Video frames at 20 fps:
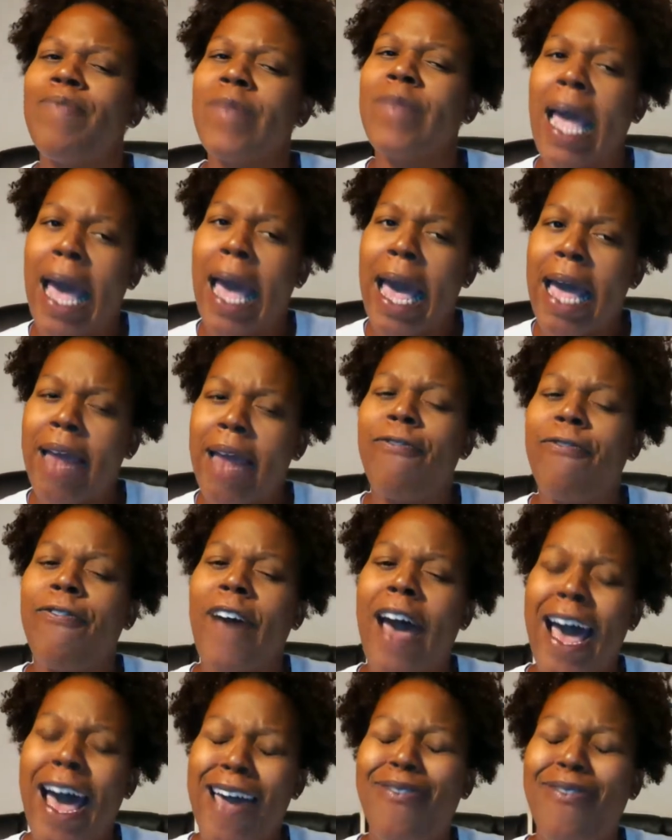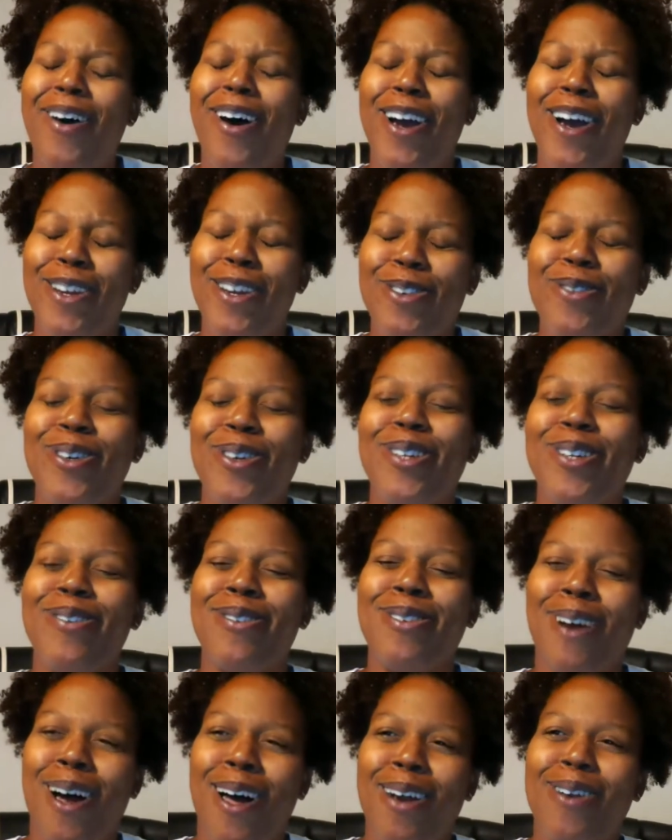at
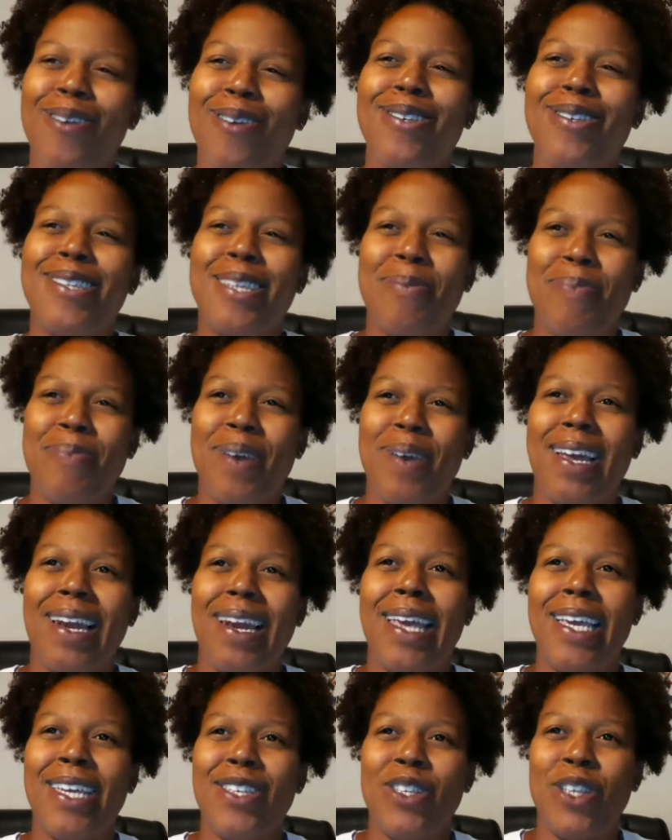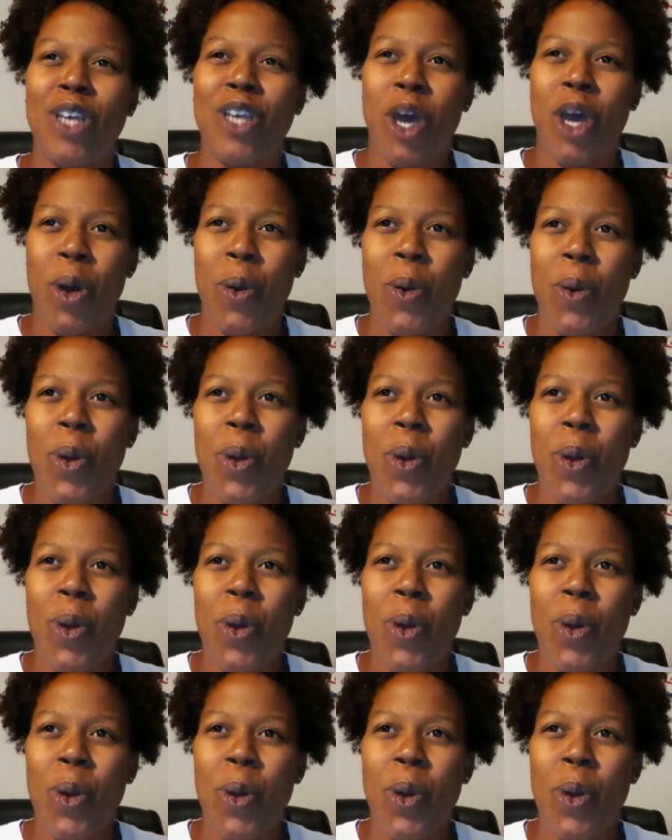$500 typically. So